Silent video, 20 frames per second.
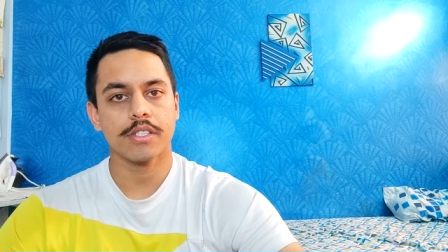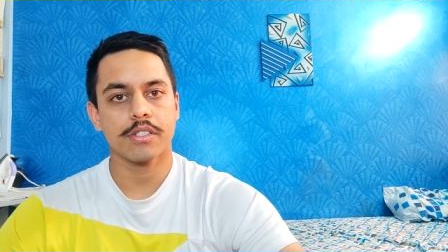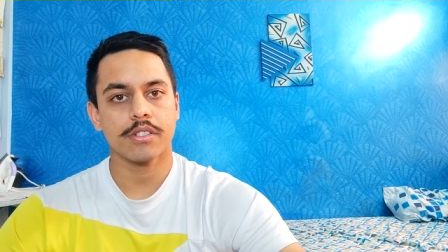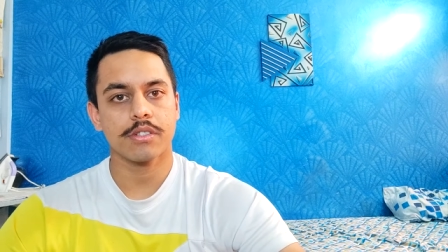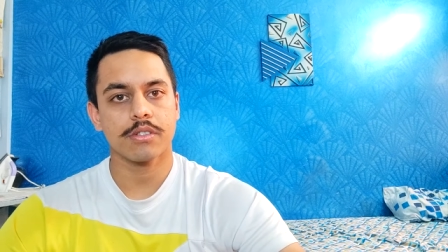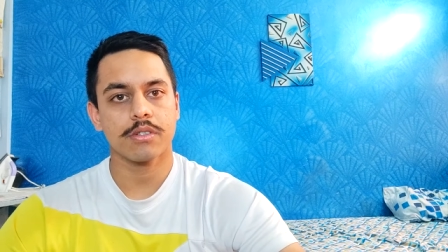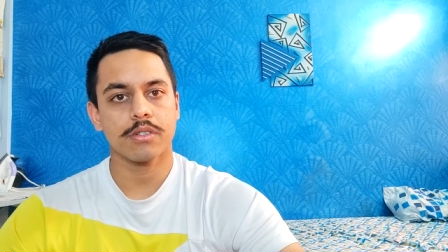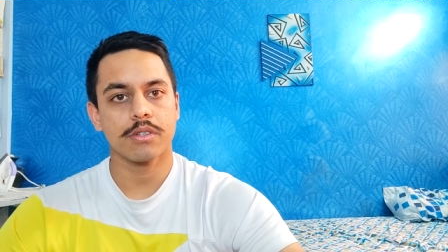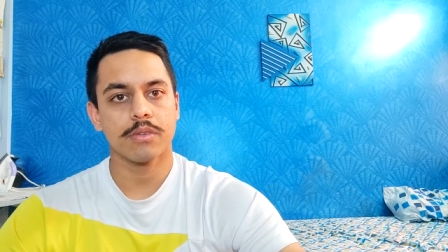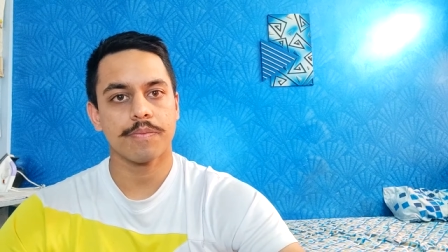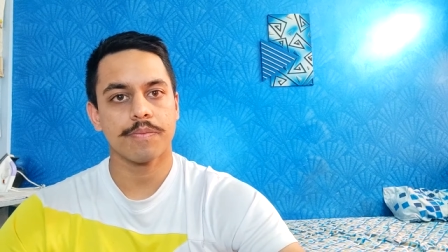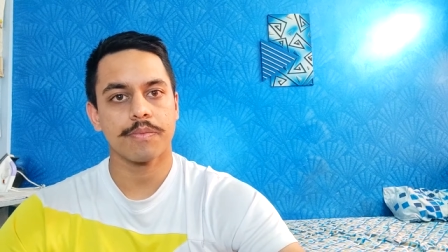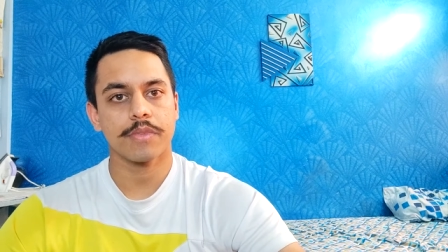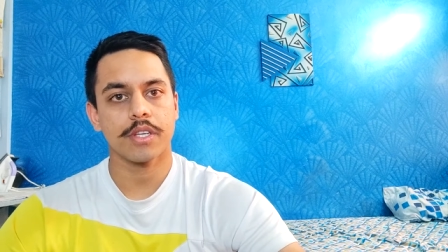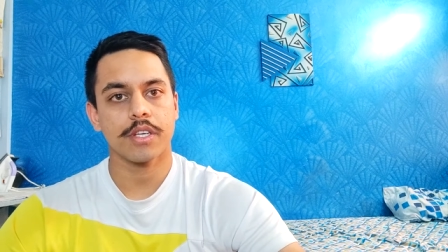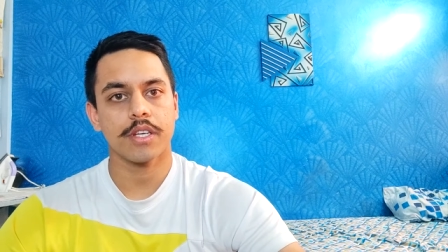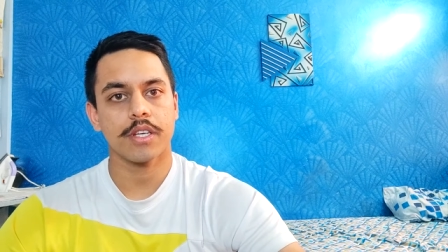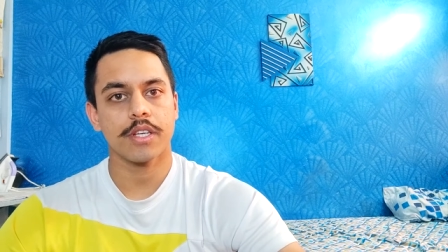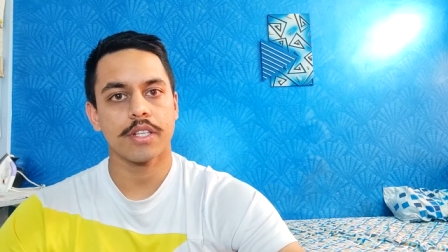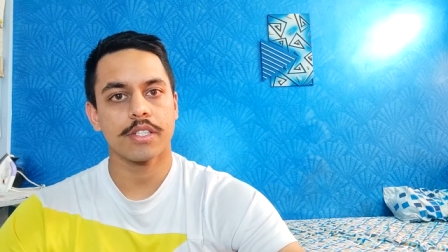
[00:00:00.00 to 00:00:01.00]
so
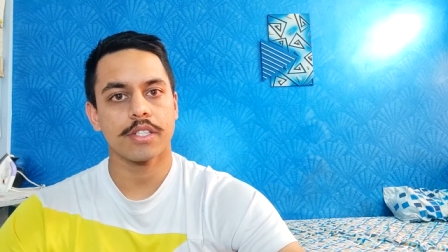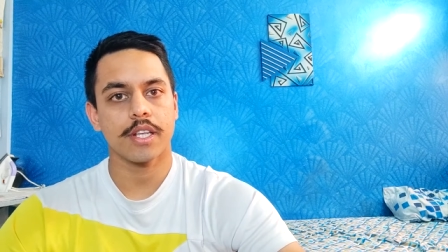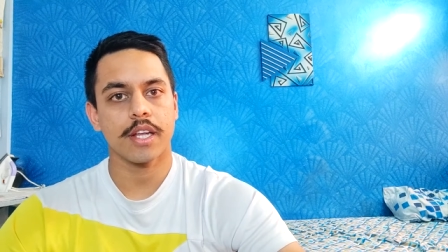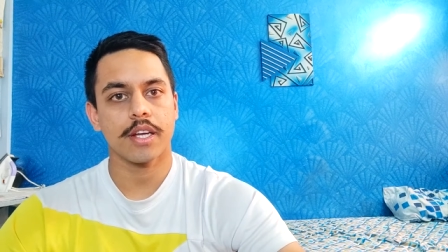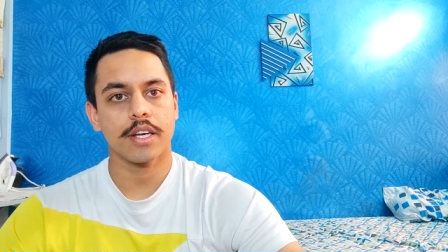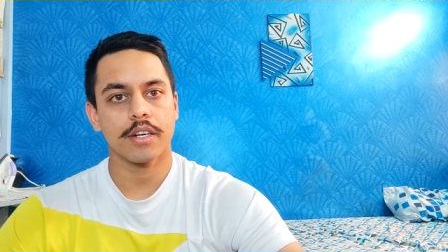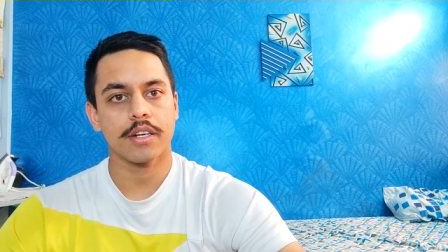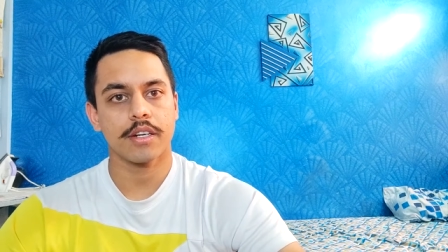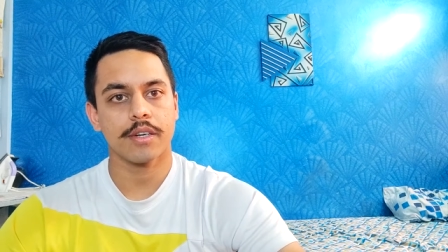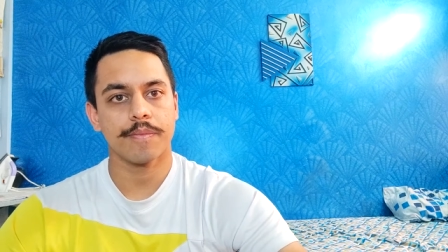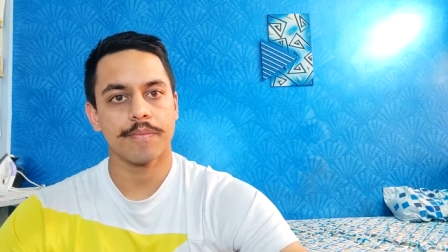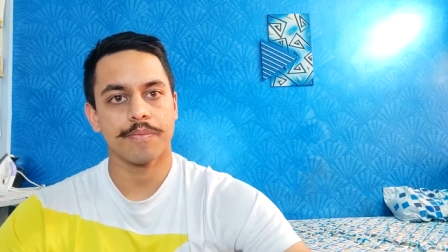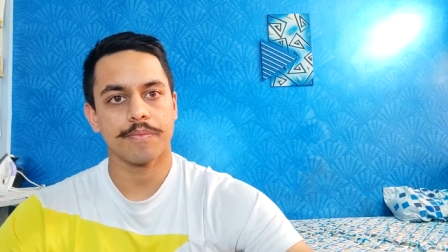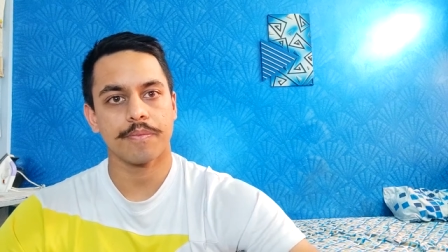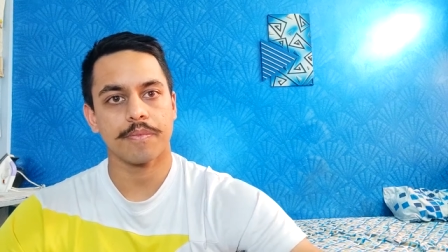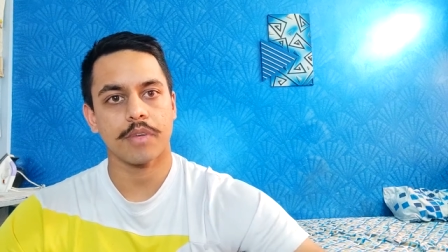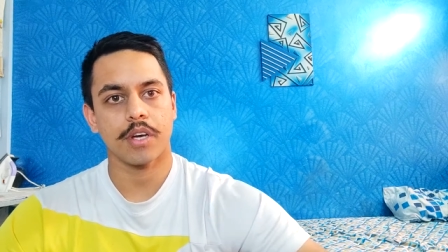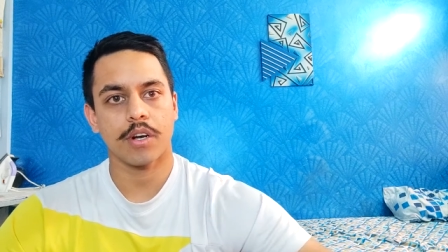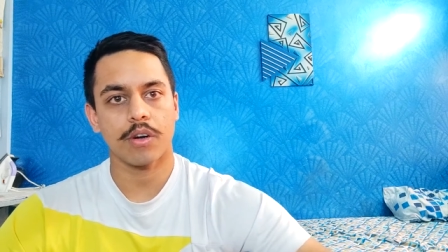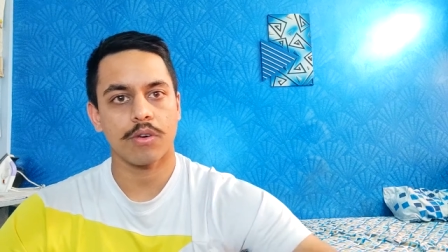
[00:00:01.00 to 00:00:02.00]
it's like
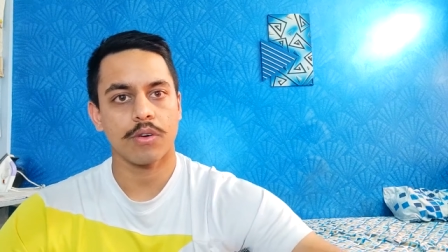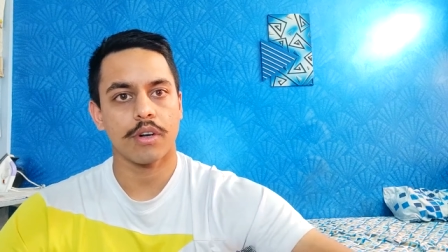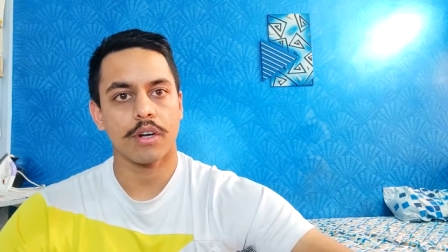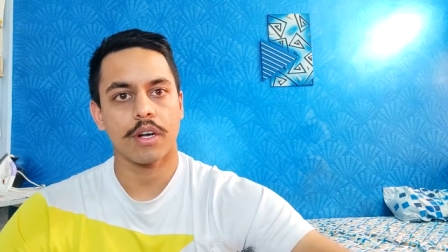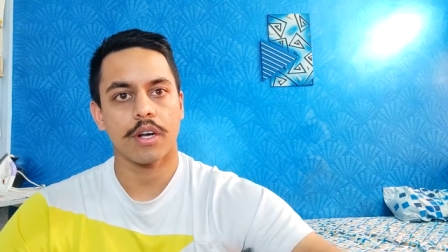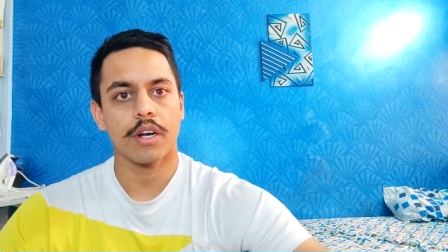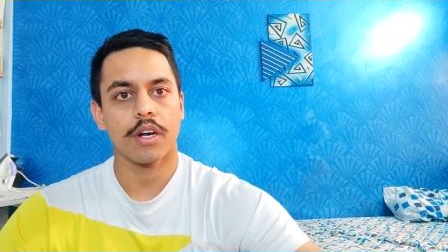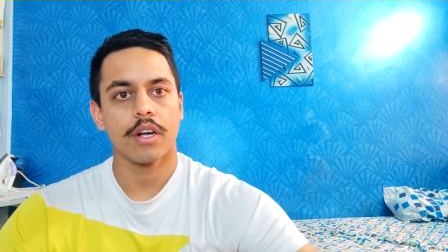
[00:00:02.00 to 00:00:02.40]
around